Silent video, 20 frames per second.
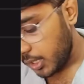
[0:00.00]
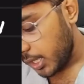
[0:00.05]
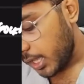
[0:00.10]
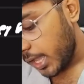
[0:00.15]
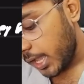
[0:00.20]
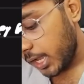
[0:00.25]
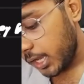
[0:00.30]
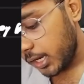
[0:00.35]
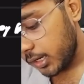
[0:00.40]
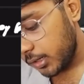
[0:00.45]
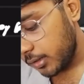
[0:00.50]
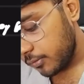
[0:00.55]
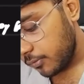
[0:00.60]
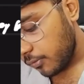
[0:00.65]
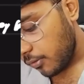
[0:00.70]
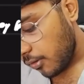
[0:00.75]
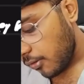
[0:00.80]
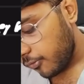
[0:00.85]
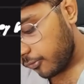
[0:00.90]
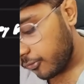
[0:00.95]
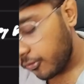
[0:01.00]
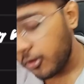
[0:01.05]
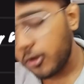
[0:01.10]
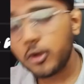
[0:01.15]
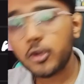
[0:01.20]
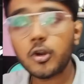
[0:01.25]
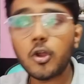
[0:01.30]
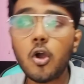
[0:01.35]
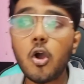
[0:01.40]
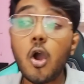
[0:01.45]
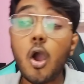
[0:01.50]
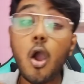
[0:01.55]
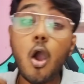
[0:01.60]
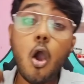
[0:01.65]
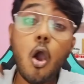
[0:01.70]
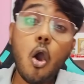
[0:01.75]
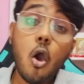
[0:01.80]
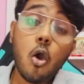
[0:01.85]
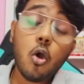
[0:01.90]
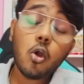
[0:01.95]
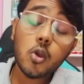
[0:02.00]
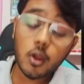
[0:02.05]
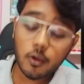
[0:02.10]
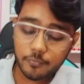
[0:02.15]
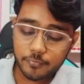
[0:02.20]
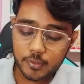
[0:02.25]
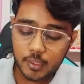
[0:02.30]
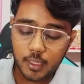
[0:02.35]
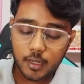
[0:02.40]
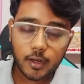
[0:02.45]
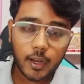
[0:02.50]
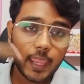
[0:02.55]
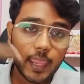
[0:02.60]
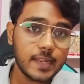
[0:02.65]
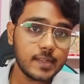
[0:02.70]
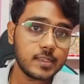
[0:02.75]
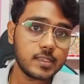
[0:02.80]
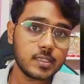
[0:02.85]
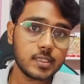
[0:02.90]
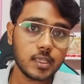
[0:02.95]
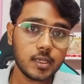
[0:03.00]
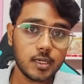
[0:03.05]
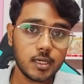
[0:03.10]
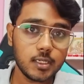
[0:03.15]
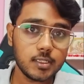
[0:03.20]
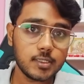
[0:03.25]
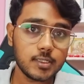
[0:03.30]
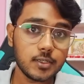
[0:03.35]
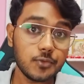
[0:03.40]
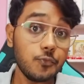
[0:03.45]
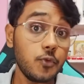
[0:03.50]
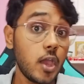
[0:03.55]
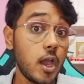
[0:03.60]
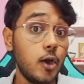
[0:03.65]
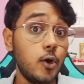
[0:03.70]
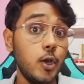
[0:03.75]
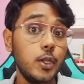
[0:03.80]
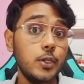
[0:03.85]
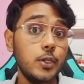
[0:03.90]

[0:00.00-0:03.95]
And for all of the right search, we are going to